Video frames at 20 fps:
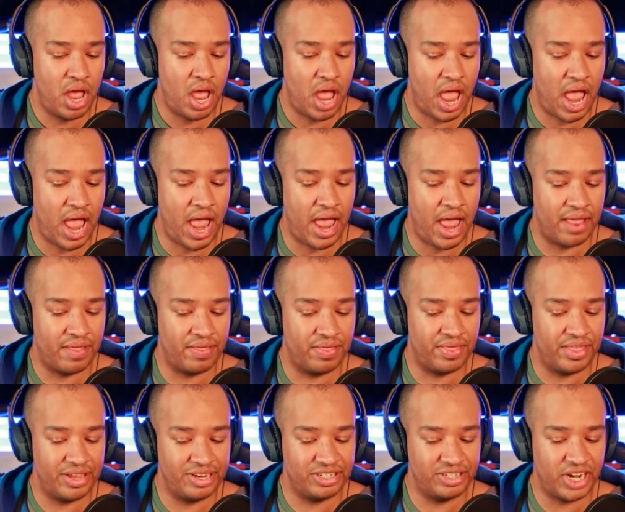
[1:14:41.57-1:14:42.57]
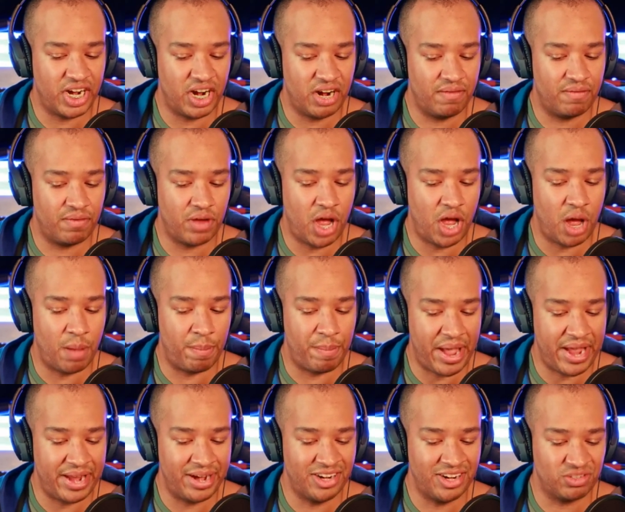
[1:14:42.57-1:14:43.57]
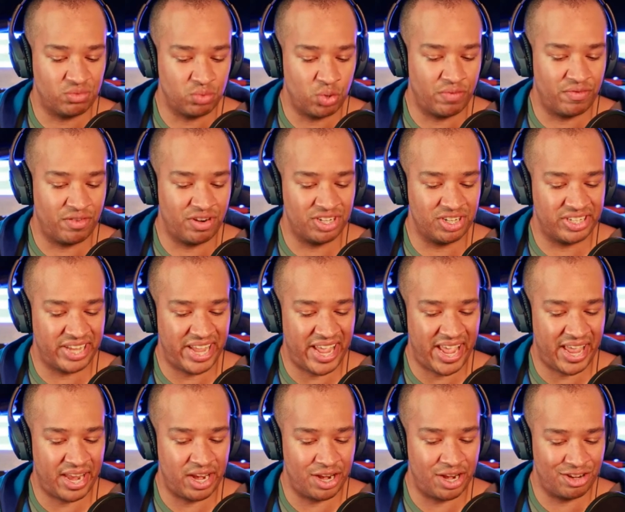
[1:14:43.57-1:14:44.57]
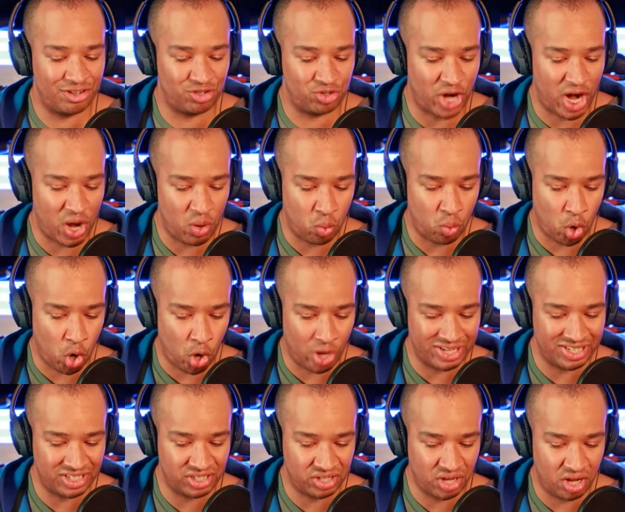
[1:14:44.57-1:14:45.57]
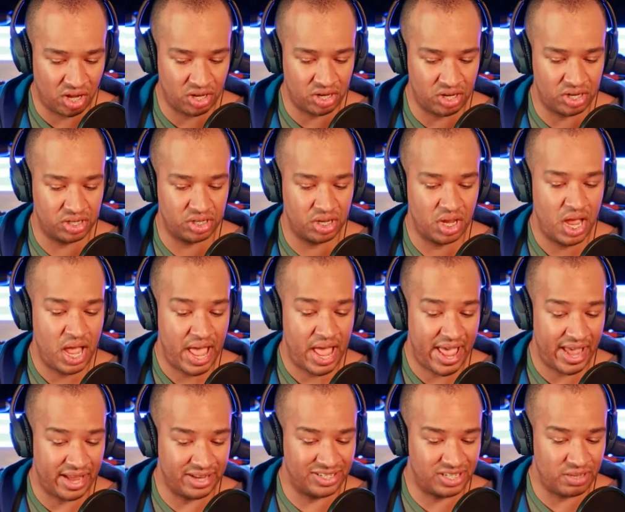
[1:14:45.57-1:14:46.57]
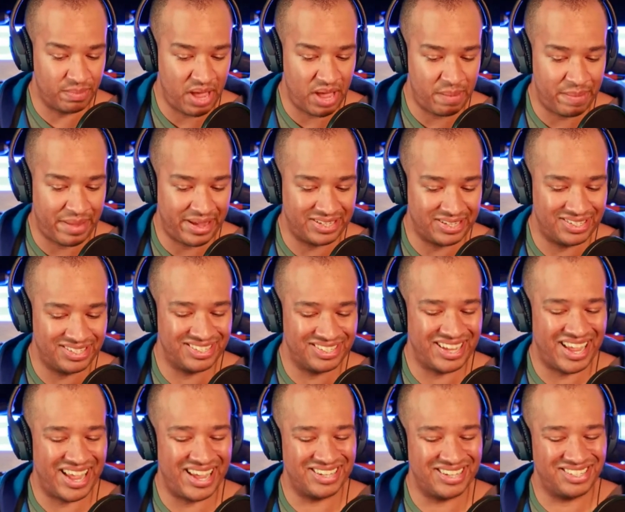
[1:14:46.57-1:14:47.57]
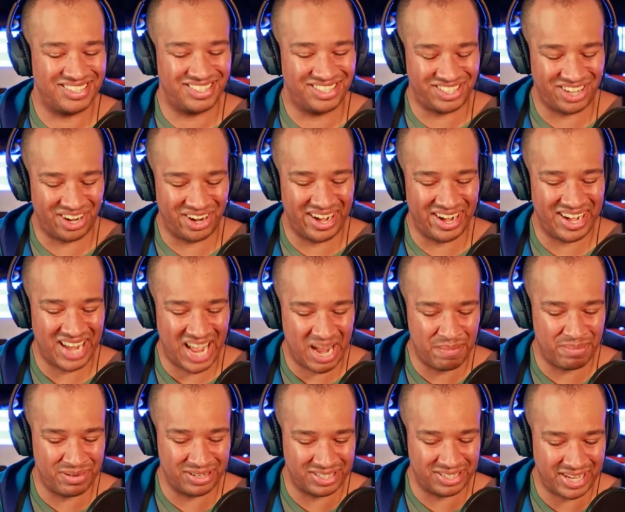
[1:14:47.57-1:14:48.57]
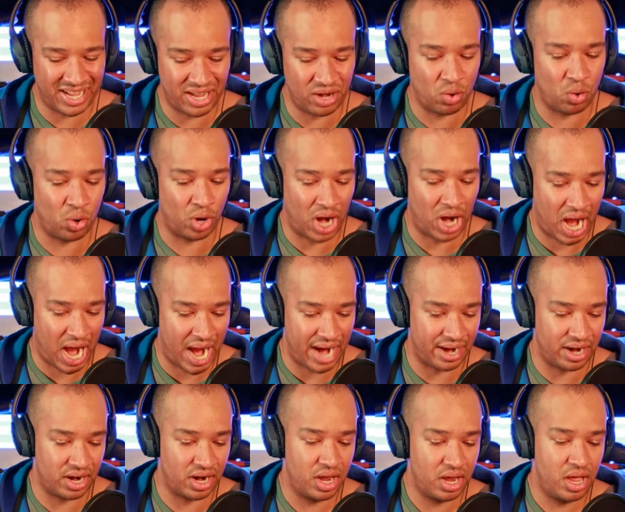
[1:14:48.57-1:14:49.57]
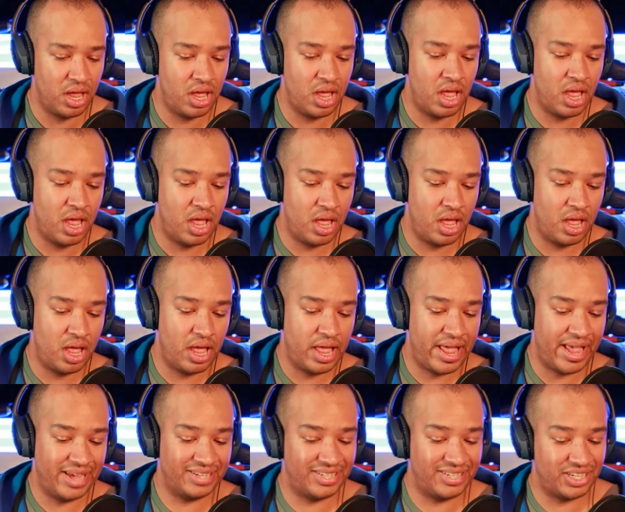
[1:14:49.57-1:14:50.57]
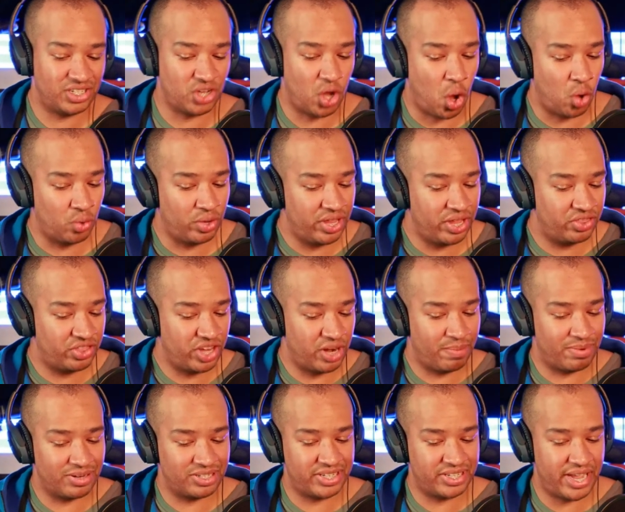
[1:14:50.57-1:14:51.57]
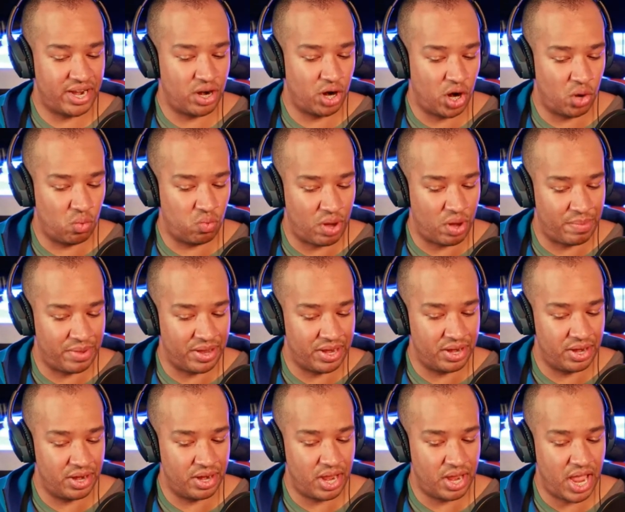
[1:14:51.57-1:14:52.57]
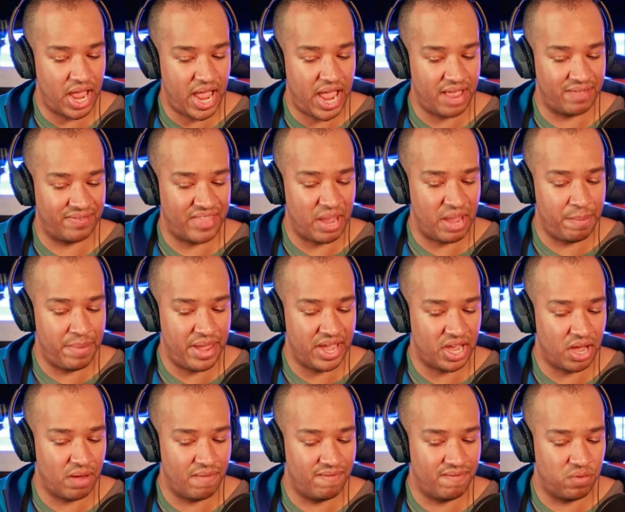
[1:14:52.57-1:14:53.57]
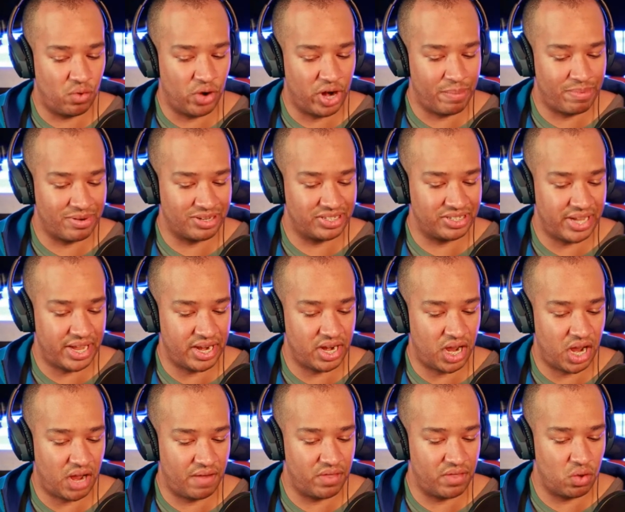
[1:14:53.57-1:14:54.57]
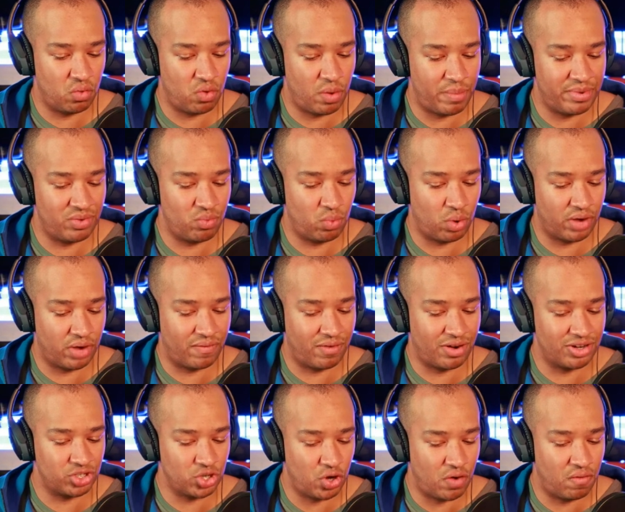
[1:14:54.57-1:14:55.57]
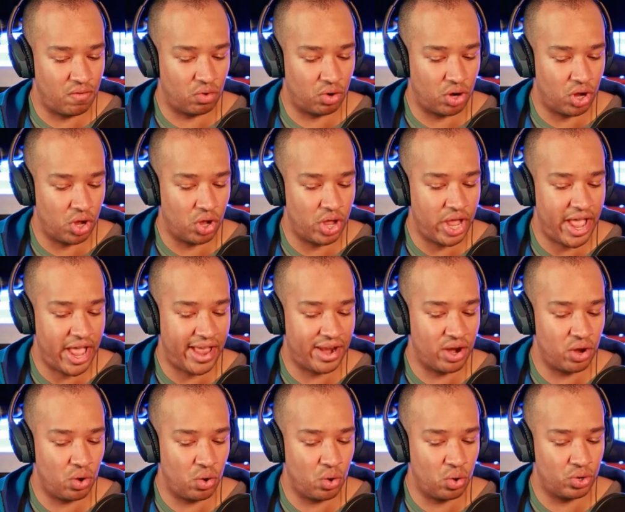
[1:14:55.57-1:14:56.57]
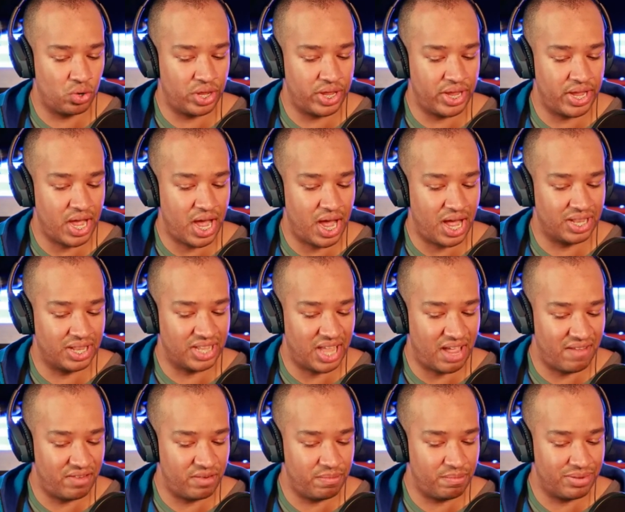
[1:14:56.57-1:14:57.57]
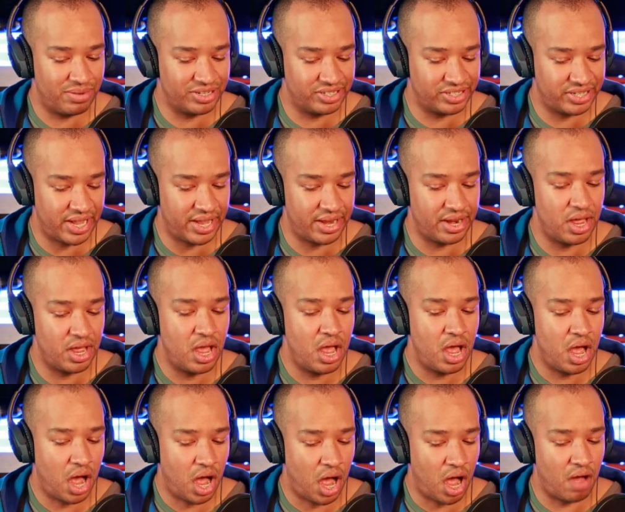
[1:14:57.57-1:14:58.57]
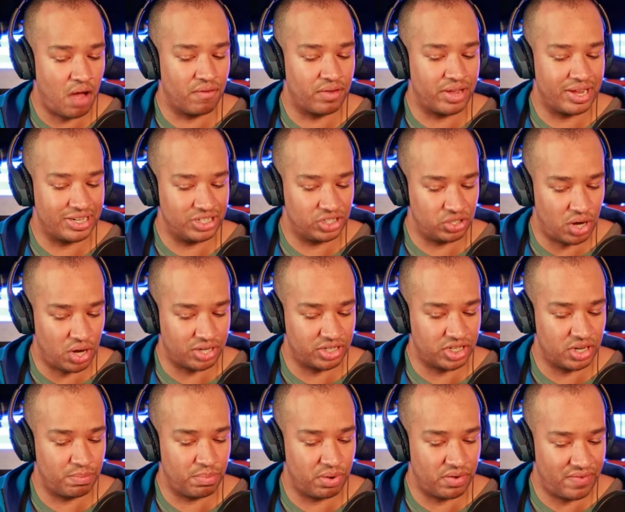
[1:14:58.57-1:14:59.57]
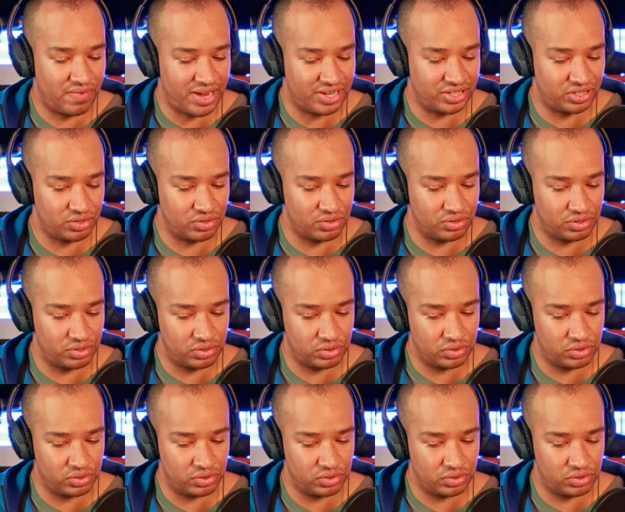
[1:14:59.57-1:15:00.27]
And the share of uh, painters, roofers, and drywall installers and cement masons is 39% or higher. It says only 3% are women, and they make up 40% of the women workforce overall and only 11% of construction professionals.